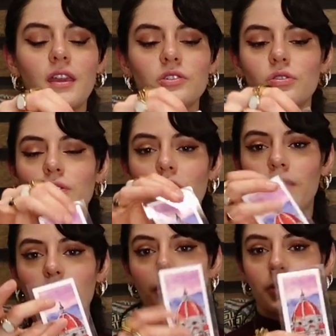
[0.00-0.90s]
thingy to
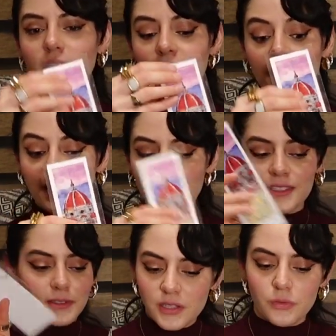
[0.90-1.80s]
cover and protect it.
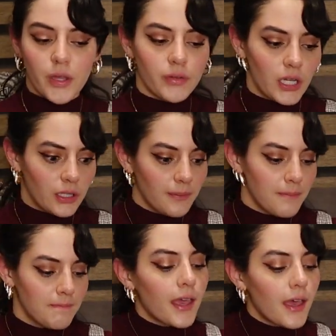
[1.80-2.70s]
This is quite random.
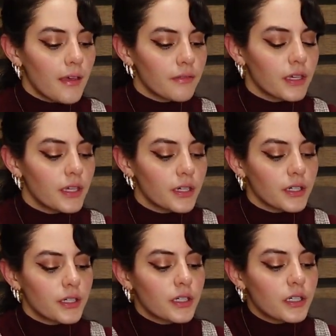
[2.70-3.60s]
I have
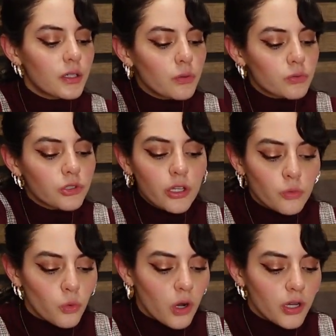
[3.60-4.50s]
here
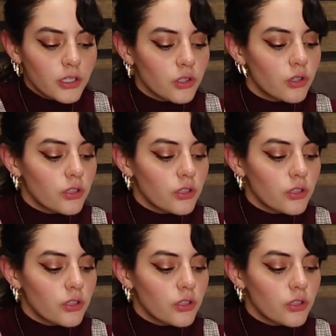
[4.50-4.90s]
not one,